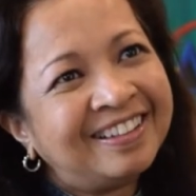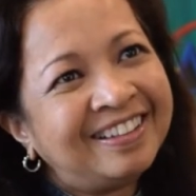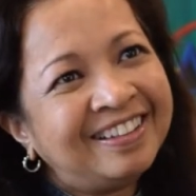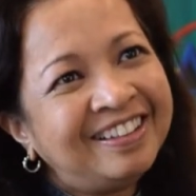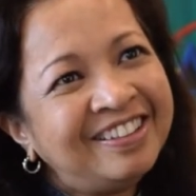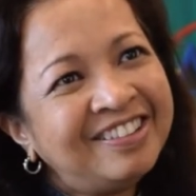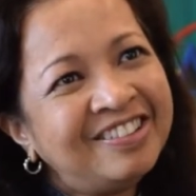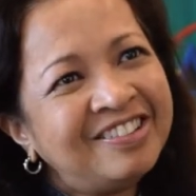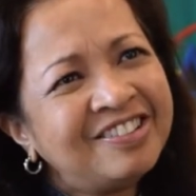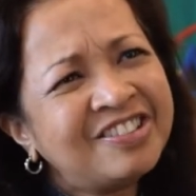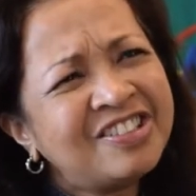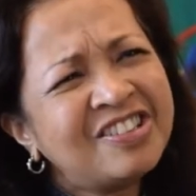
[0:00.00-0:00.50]

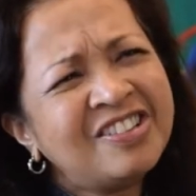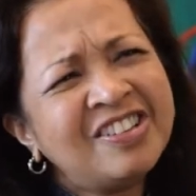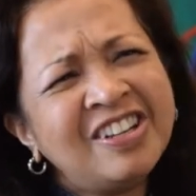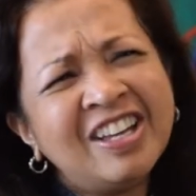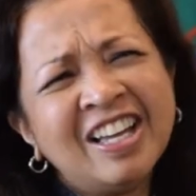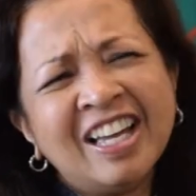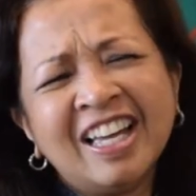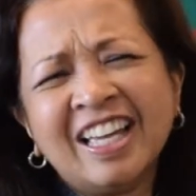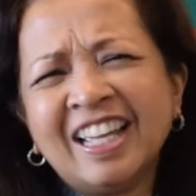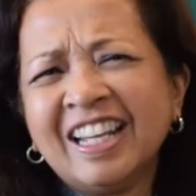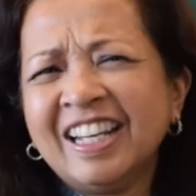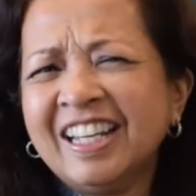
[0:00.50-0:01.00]
You know, so
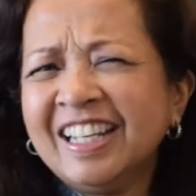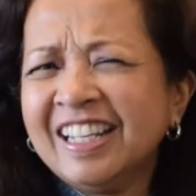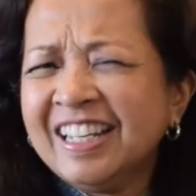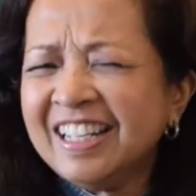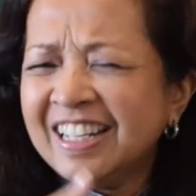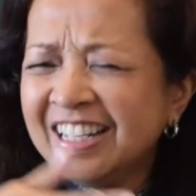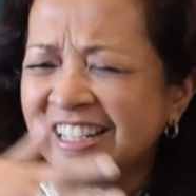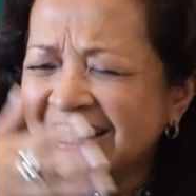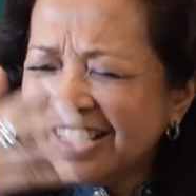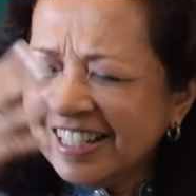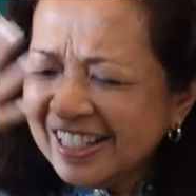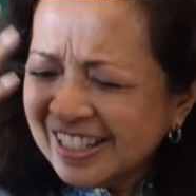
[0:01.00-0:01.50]

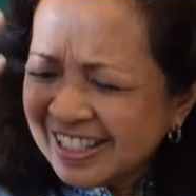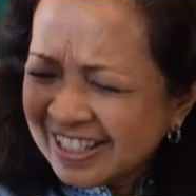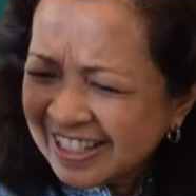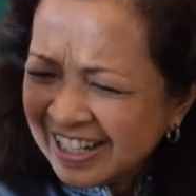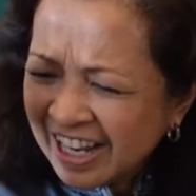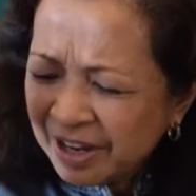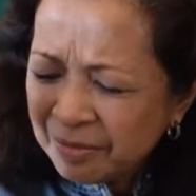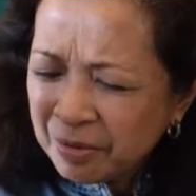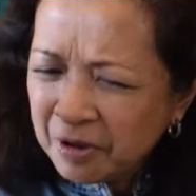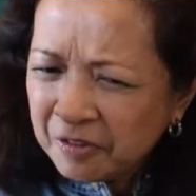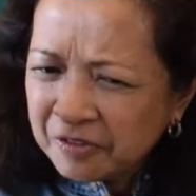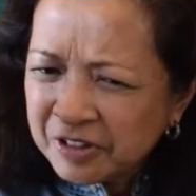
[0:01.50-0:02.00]
this
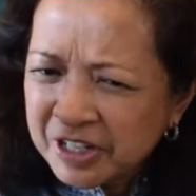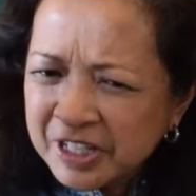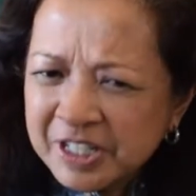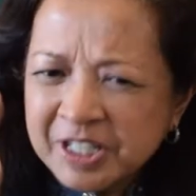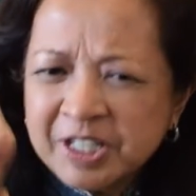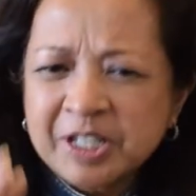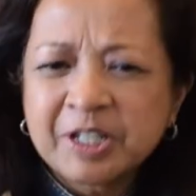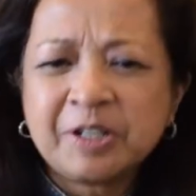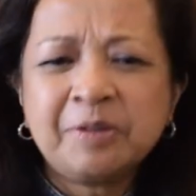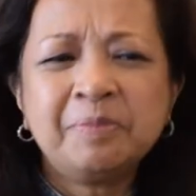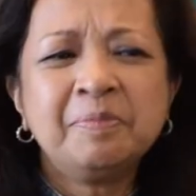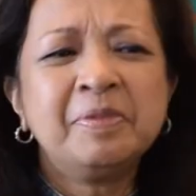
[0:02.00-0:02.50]
type of
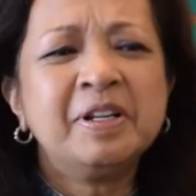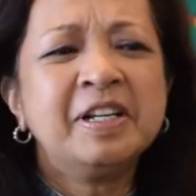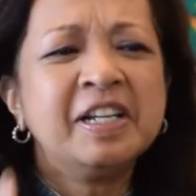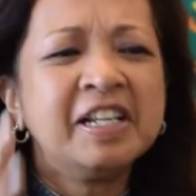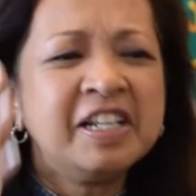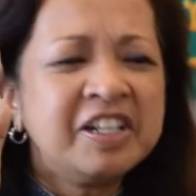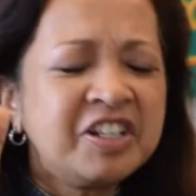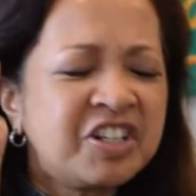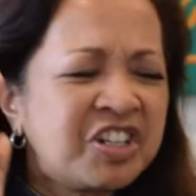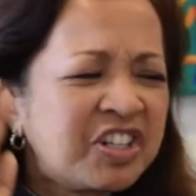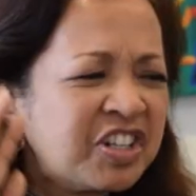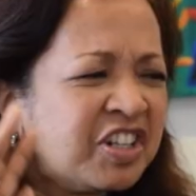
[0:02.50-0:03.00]

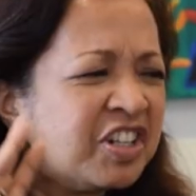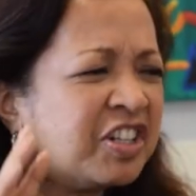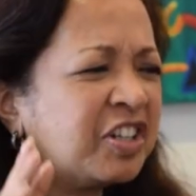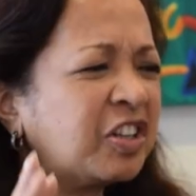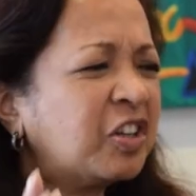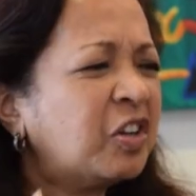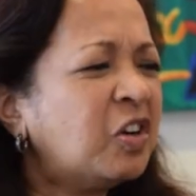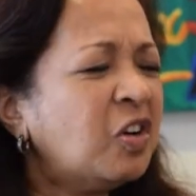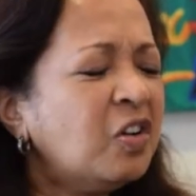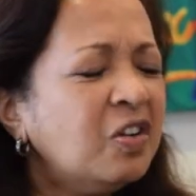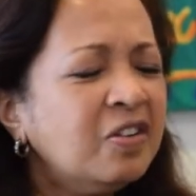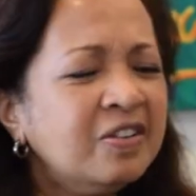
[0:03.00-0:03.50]

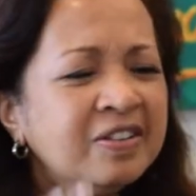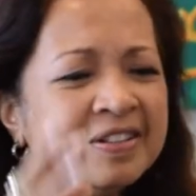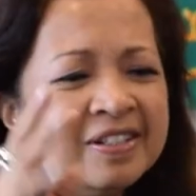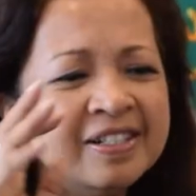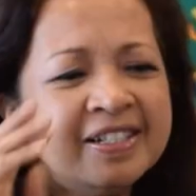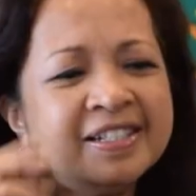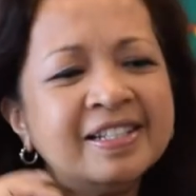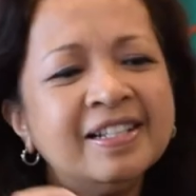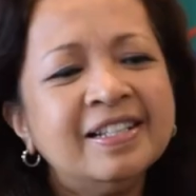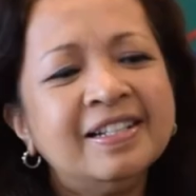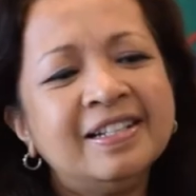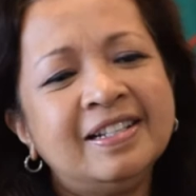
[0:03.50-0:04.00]
discrimination,
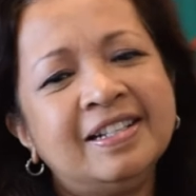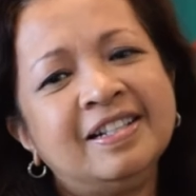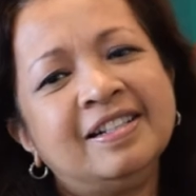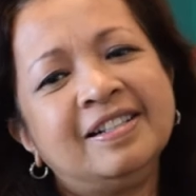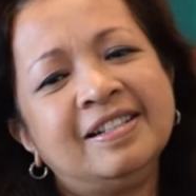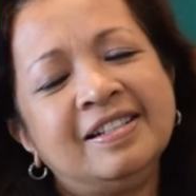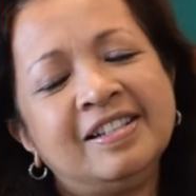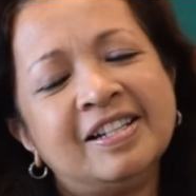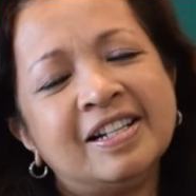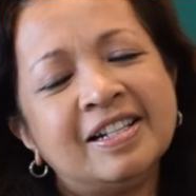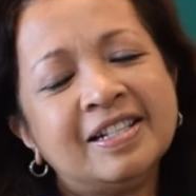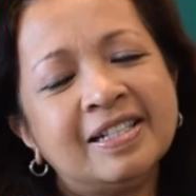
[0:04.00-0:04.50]
constant
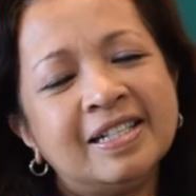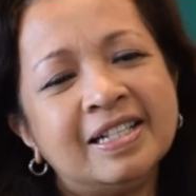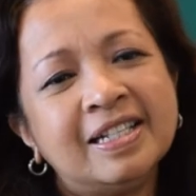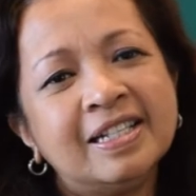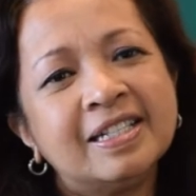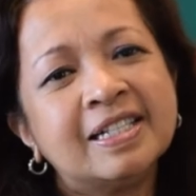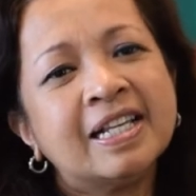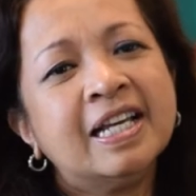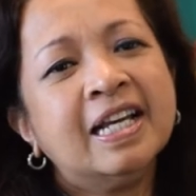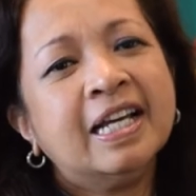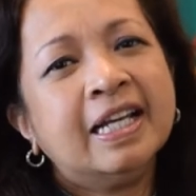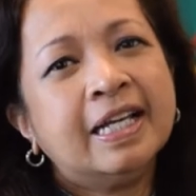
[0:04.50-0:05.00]

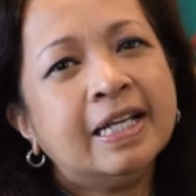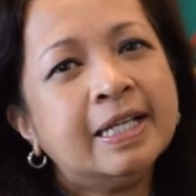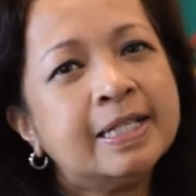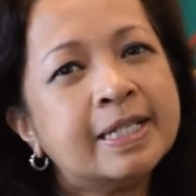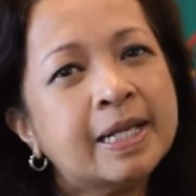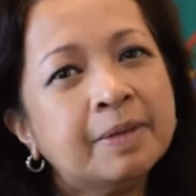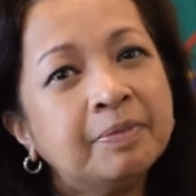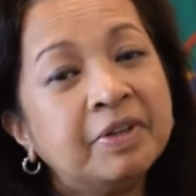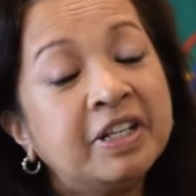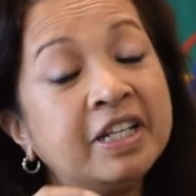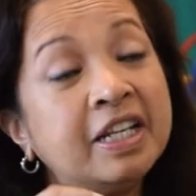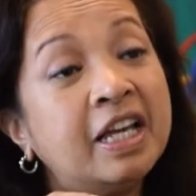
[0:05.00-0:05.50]
injustice, is
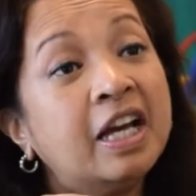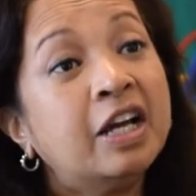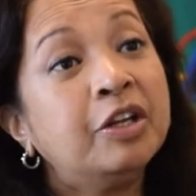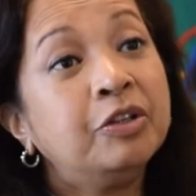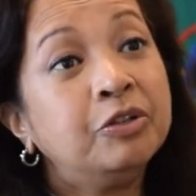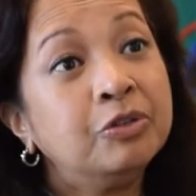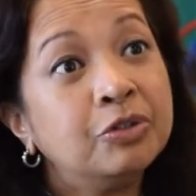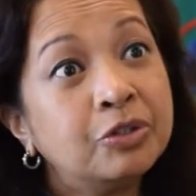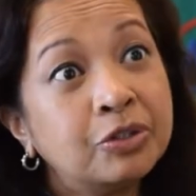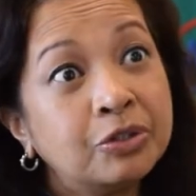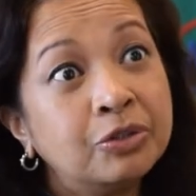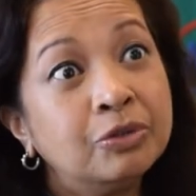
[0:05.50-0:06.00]
something they are
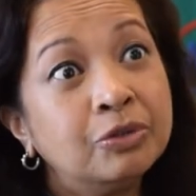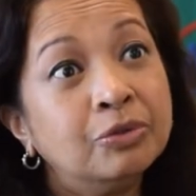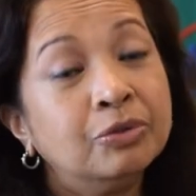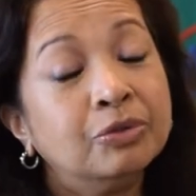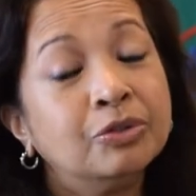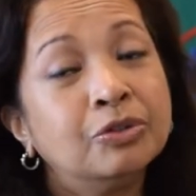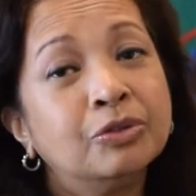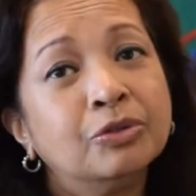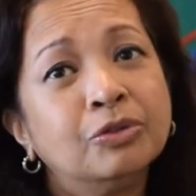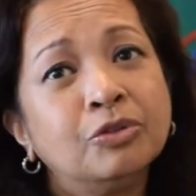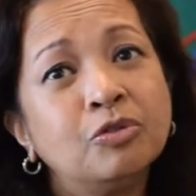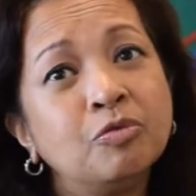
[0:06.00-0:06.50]
used to.
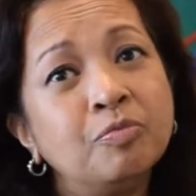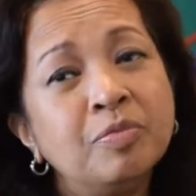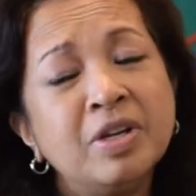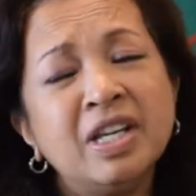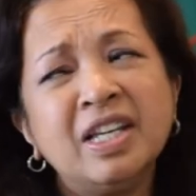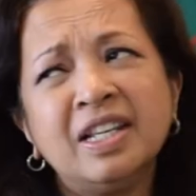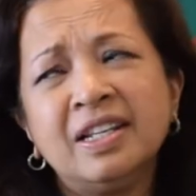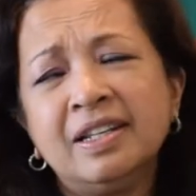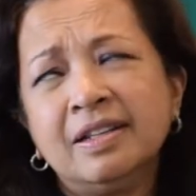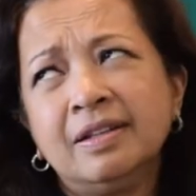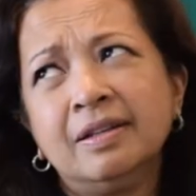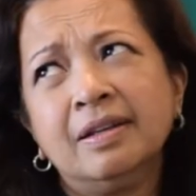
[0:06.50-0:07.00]
So to
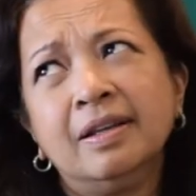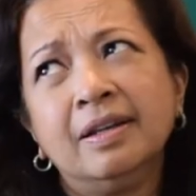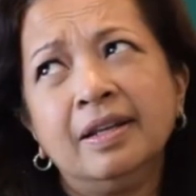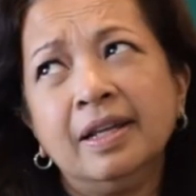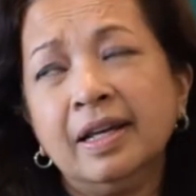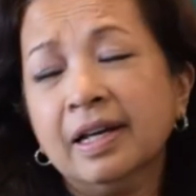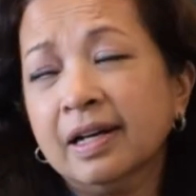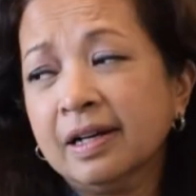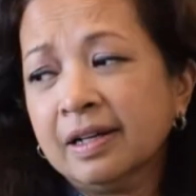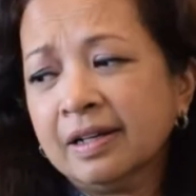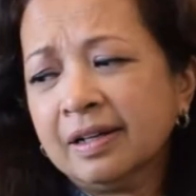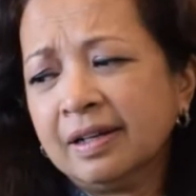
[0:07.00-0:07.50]
me,
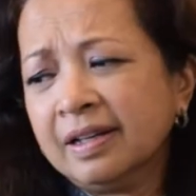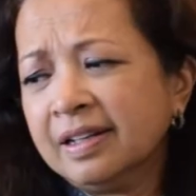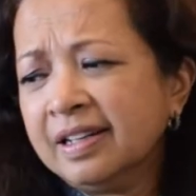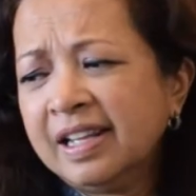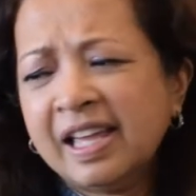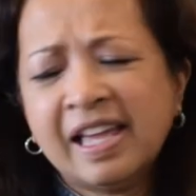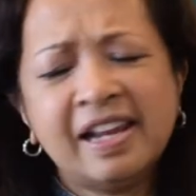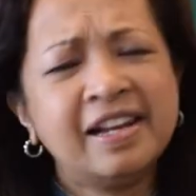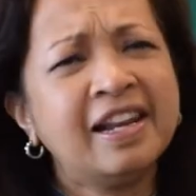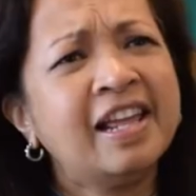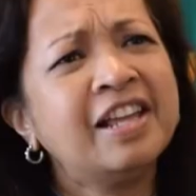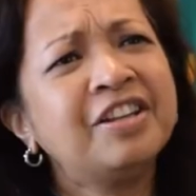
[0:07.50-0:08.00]

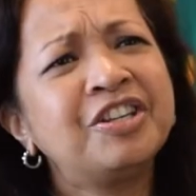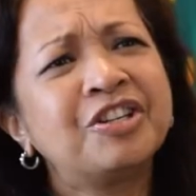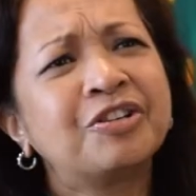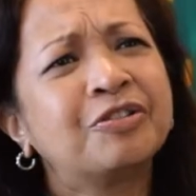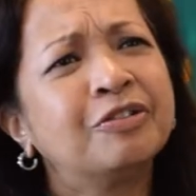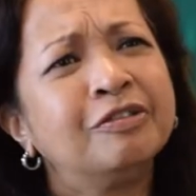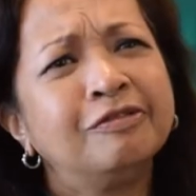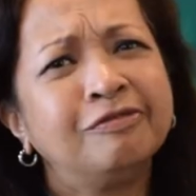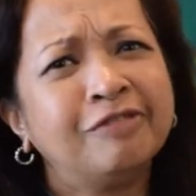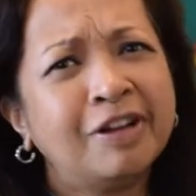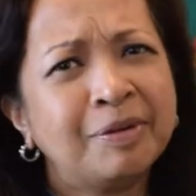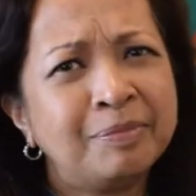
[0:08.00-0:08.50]
they're
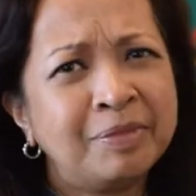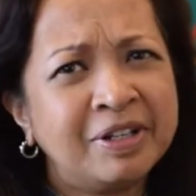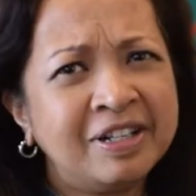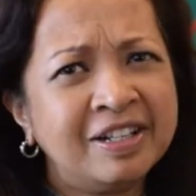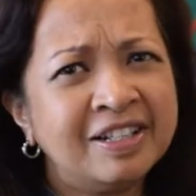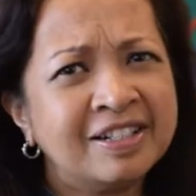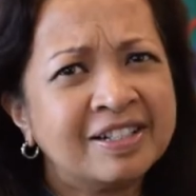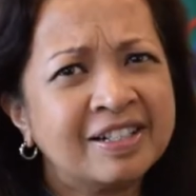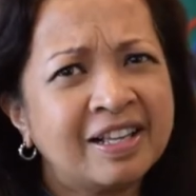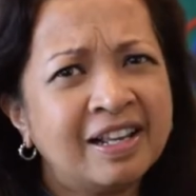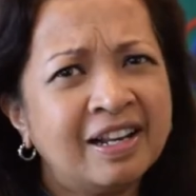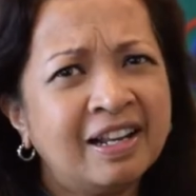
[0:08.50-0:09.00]
natural
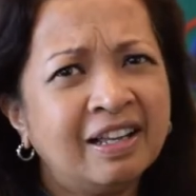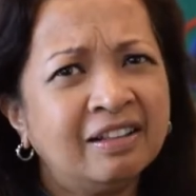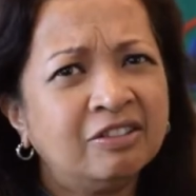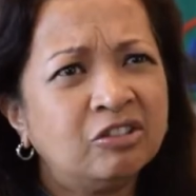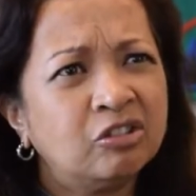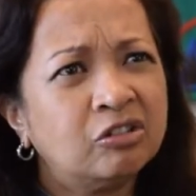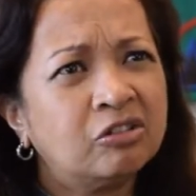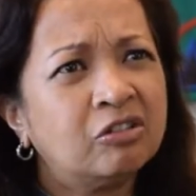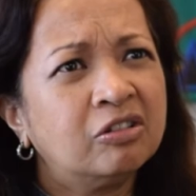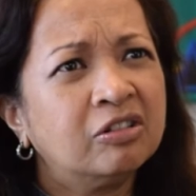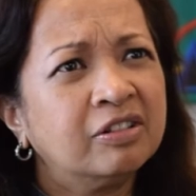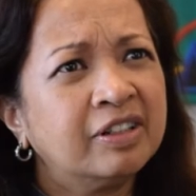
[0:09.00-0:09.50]
feminists, I like
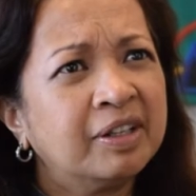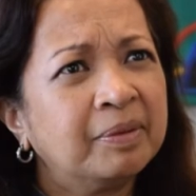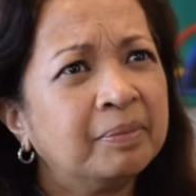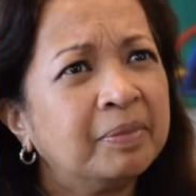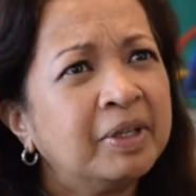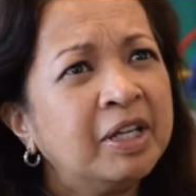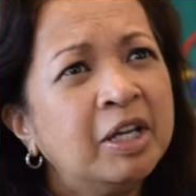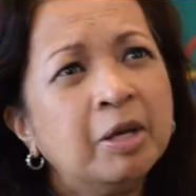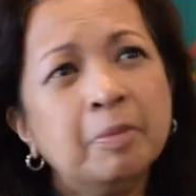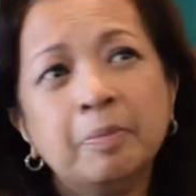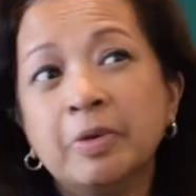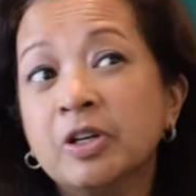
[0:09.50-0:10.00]
to call them,
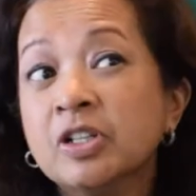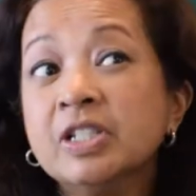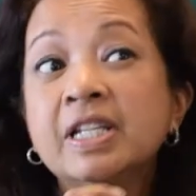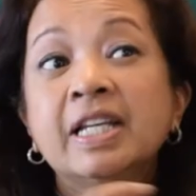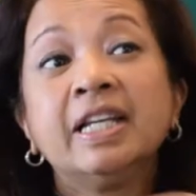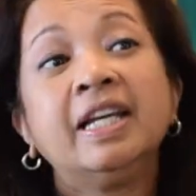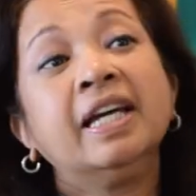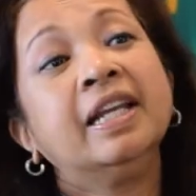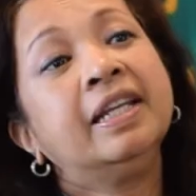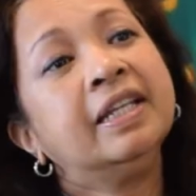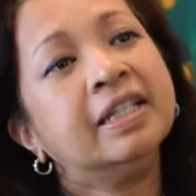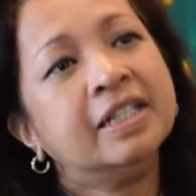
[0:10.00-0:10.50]
because they
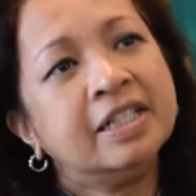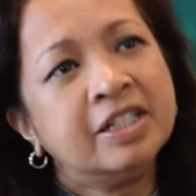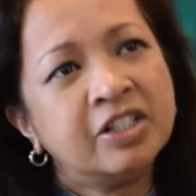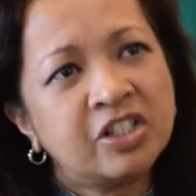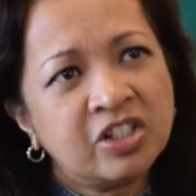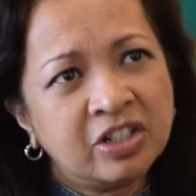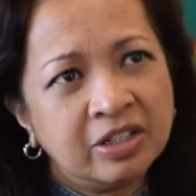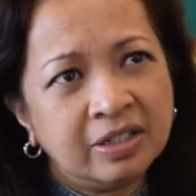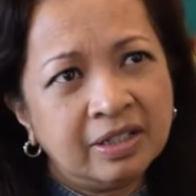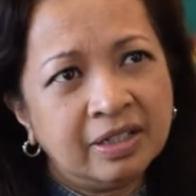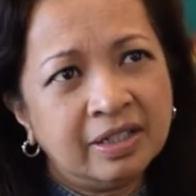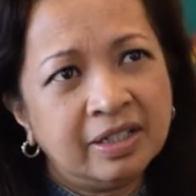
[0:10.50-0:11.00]
get it
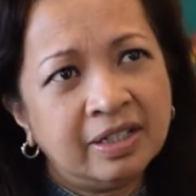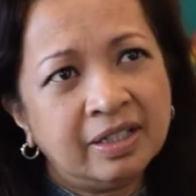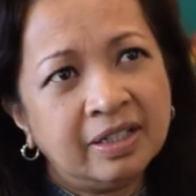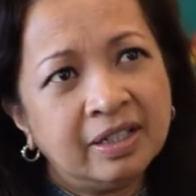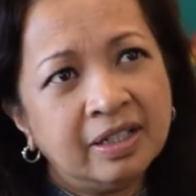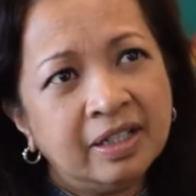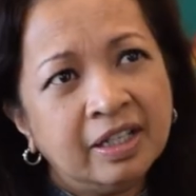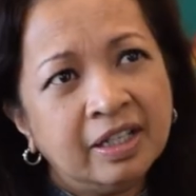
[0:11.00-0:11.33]
instantly.